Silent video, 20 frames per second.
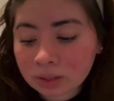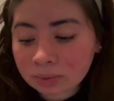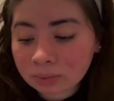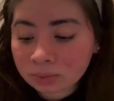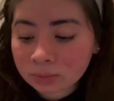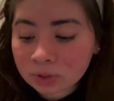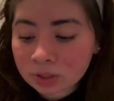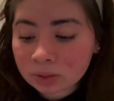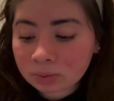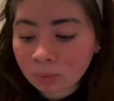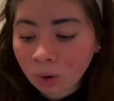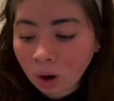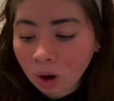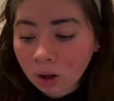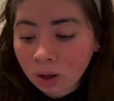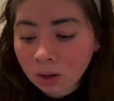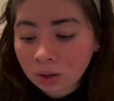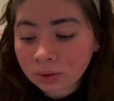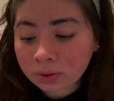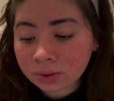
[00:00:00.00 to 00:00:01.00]

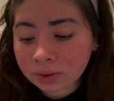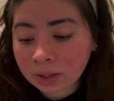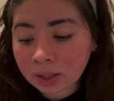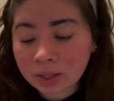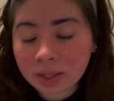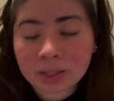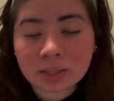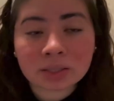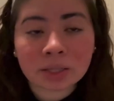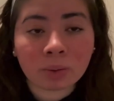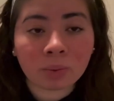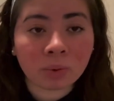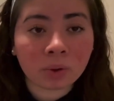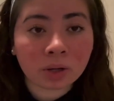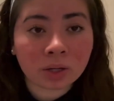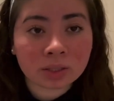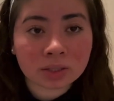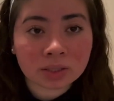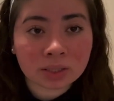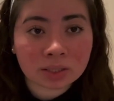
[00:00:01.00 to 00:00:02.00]
Small things that will
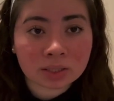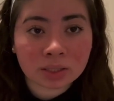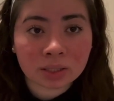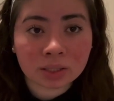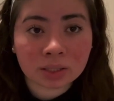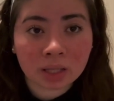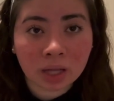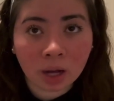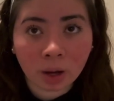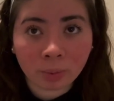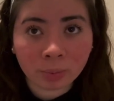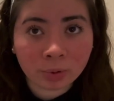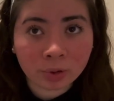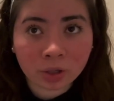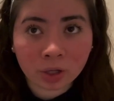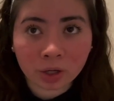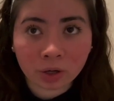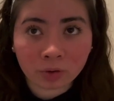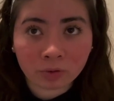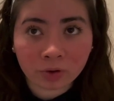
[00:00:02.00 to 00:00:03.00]
consistently help you
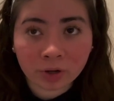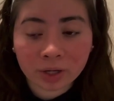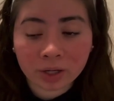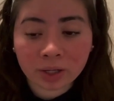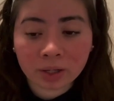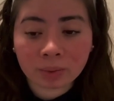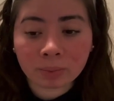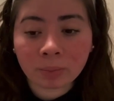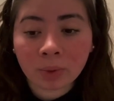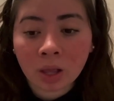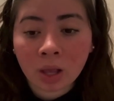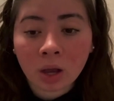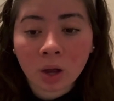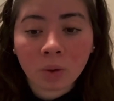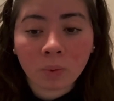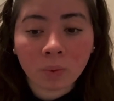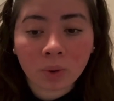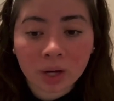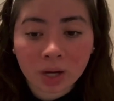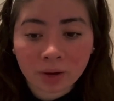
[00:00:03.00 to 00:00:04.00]
get over him,
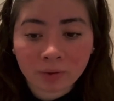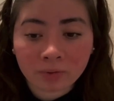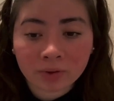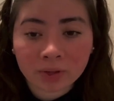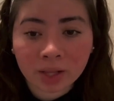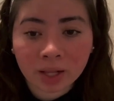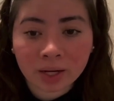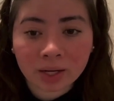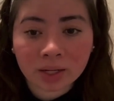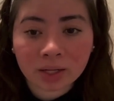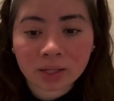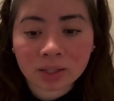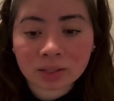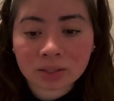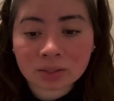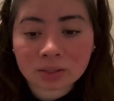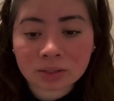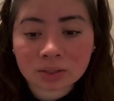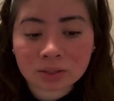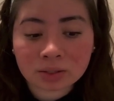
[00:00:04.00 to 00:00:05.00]
whatever that
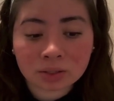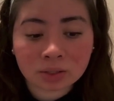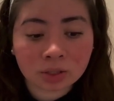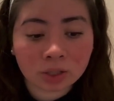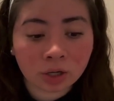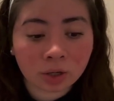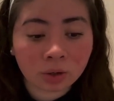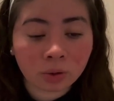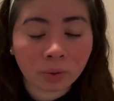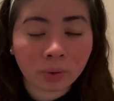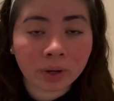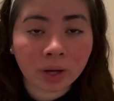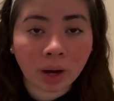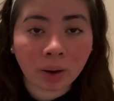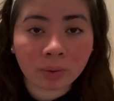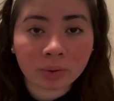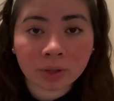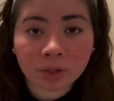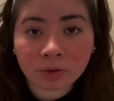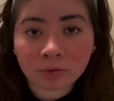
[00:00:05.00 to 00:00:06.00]
is, going out
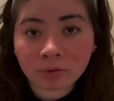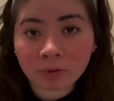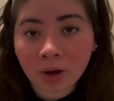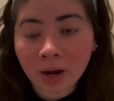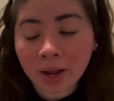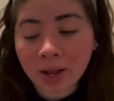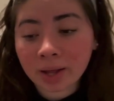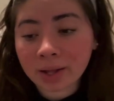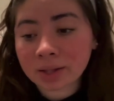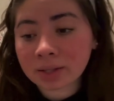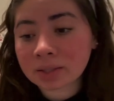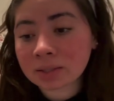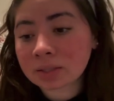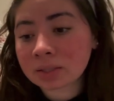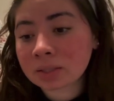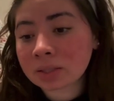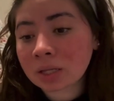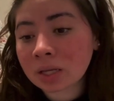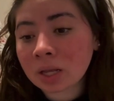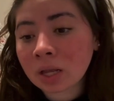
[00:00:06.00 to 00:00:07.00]
with your
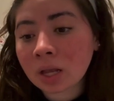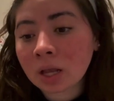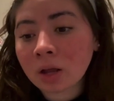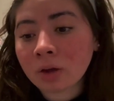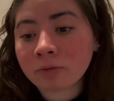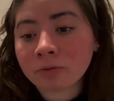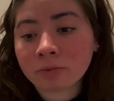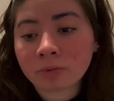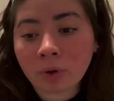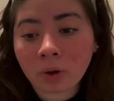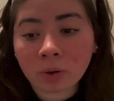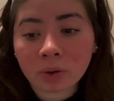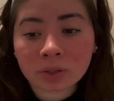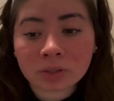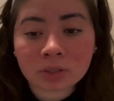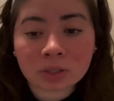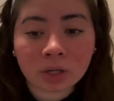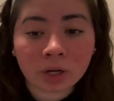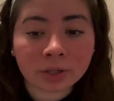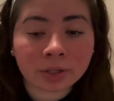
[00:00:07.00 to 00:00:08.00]
friends,
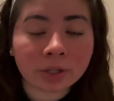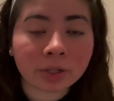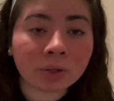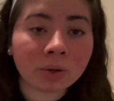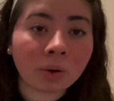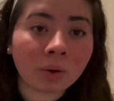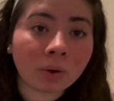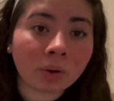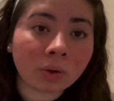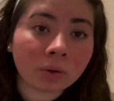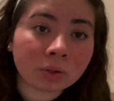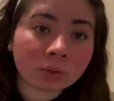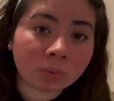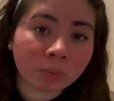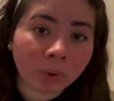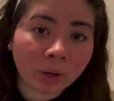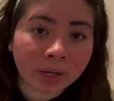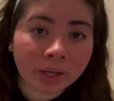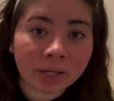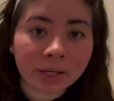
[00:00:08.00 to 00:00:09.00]
focusing on your goals,
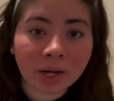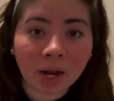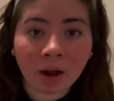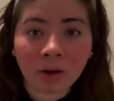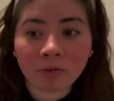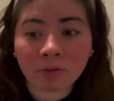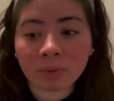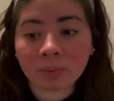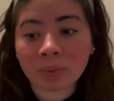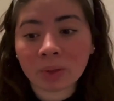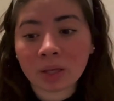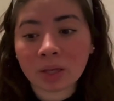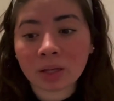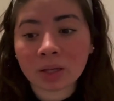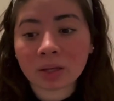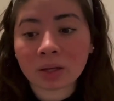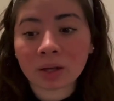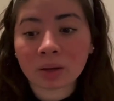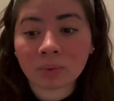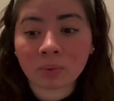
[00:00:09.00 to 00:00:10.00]
working out. For
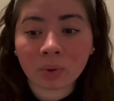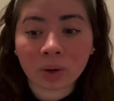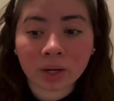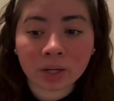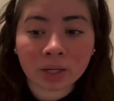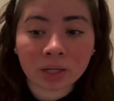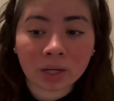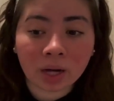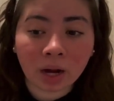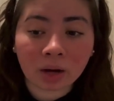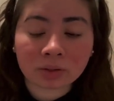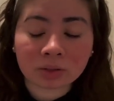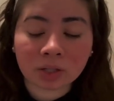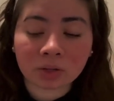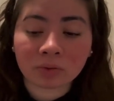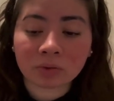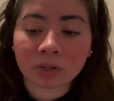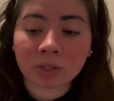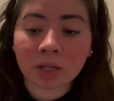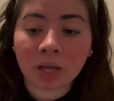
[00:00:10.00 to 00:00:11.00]
me, working out
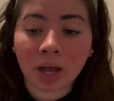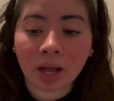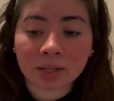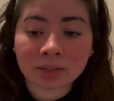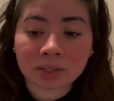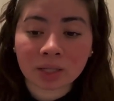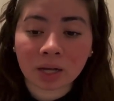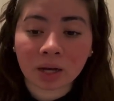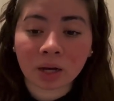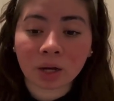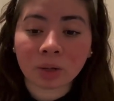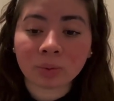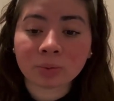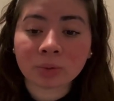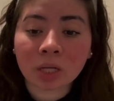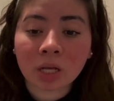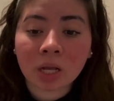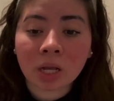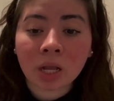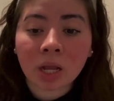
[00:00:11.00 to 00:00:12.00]
definitely has helped.
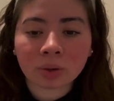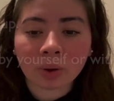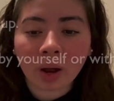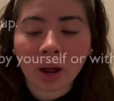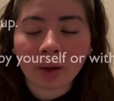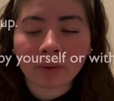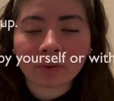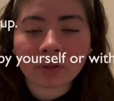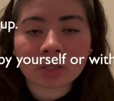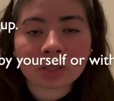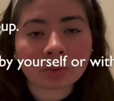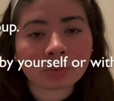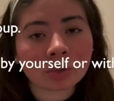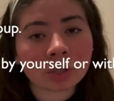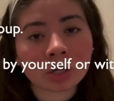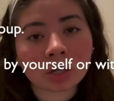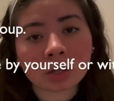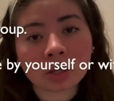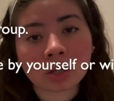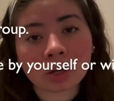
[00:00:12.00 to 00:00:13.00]
So having something
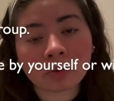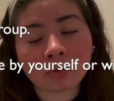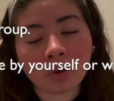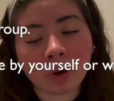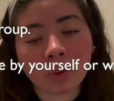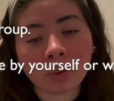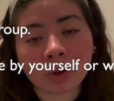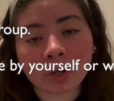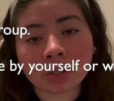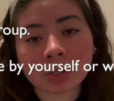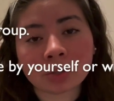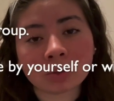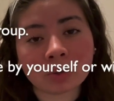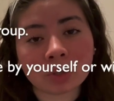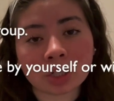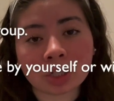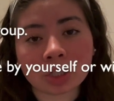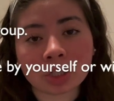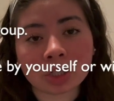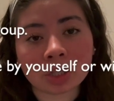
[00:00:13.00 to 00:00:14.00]
to look forward to
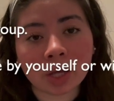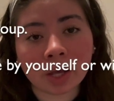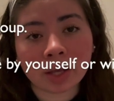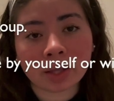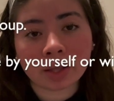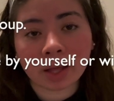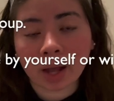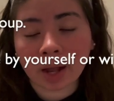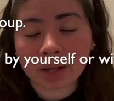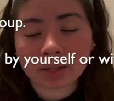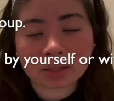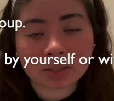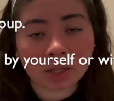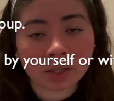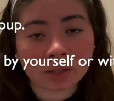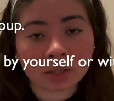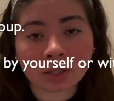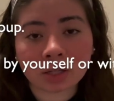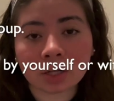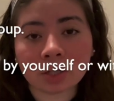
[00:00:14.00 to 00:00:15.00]
each day that has
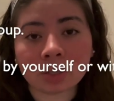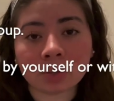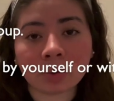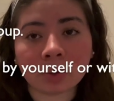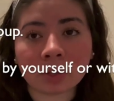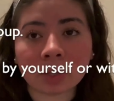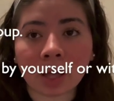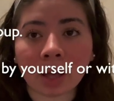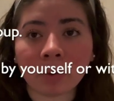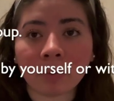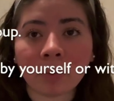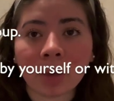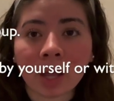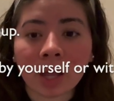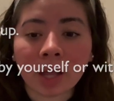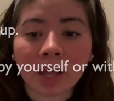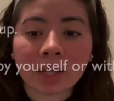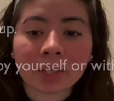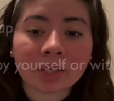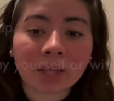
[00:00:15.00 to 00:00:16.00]
nothing to do with them.
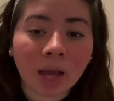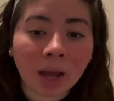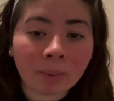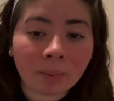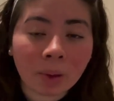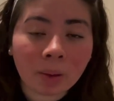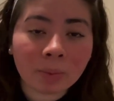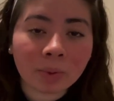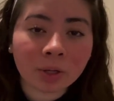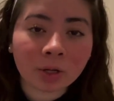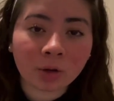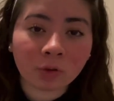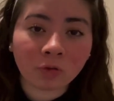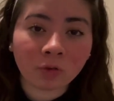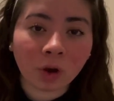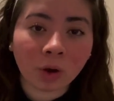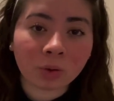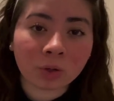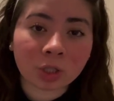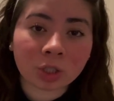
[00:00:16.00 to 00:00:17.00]
Yeah, maybe your
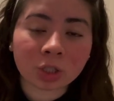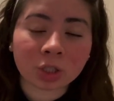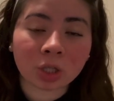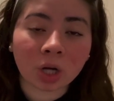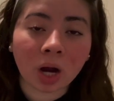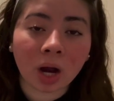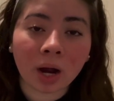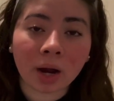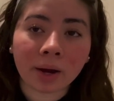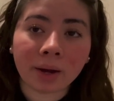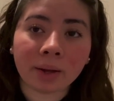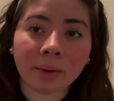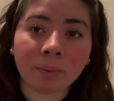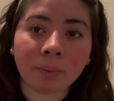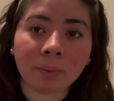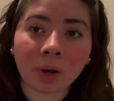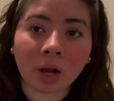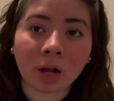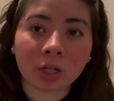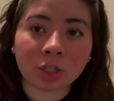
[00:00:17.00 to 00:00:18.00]
phone is dry
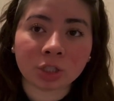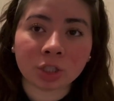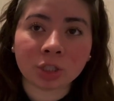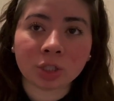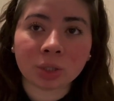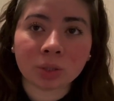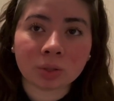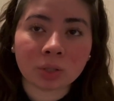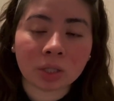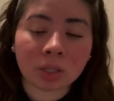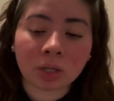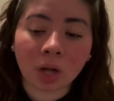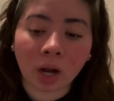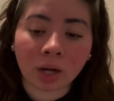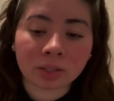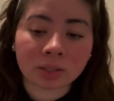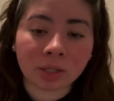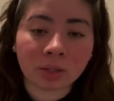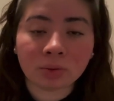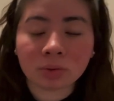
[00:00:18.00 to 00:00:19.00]
because you're choosing
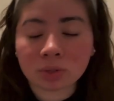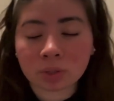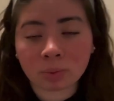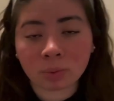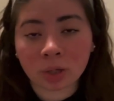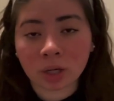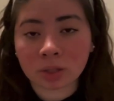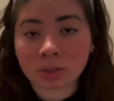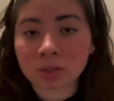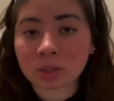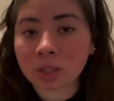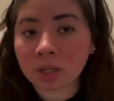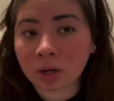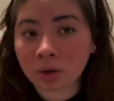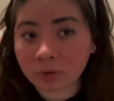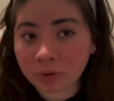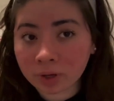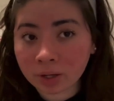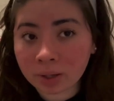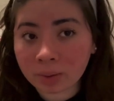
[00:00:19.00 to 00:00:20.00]
not to use someone else to get
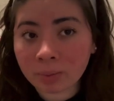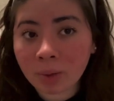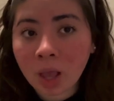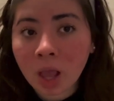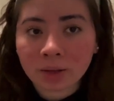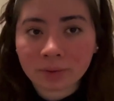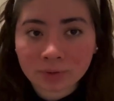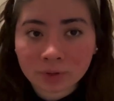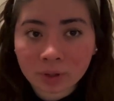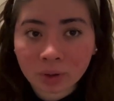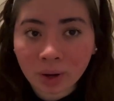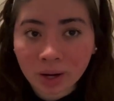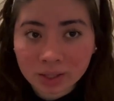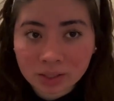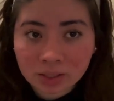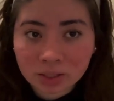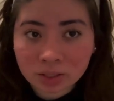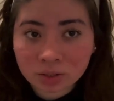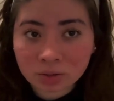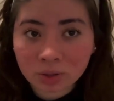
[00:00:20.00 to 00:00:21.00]
over him. Even though I
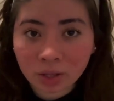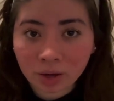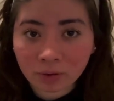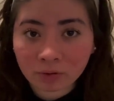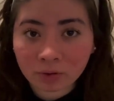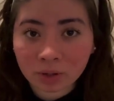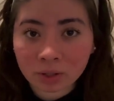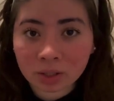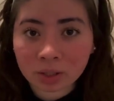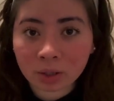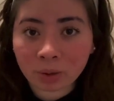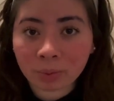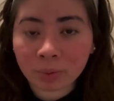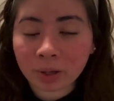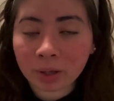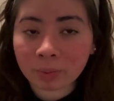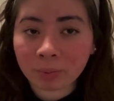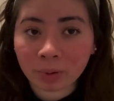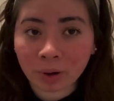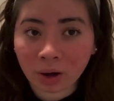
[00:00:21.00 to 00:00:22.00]
did do that for a little
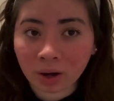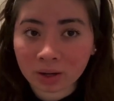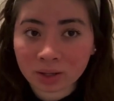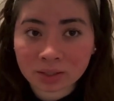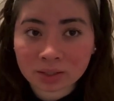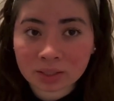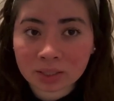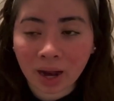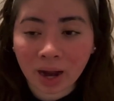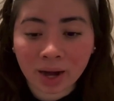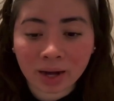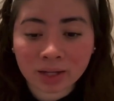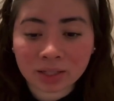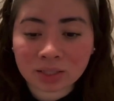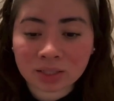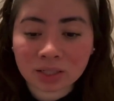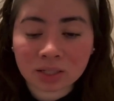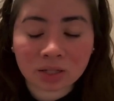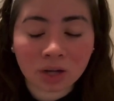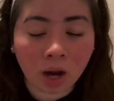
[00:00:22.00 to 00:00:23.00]
bit, but honestly, I
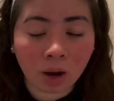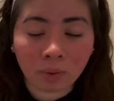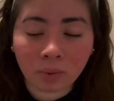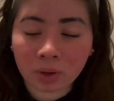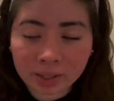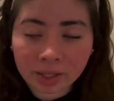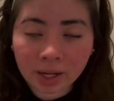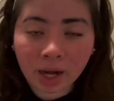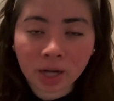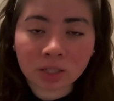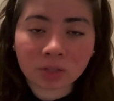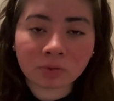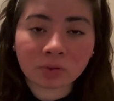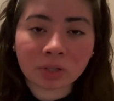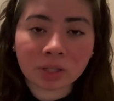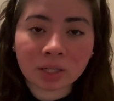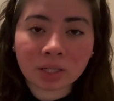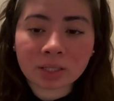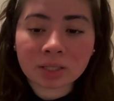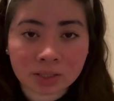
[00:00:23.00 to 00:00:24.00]
did not want to catch
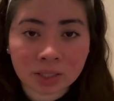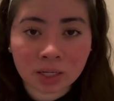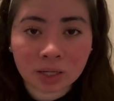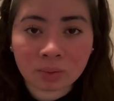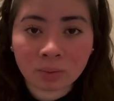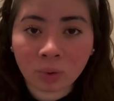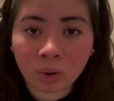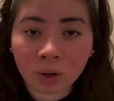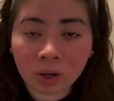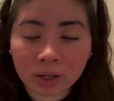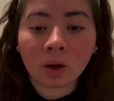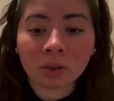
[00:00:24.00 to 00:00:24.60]
feelings anymore.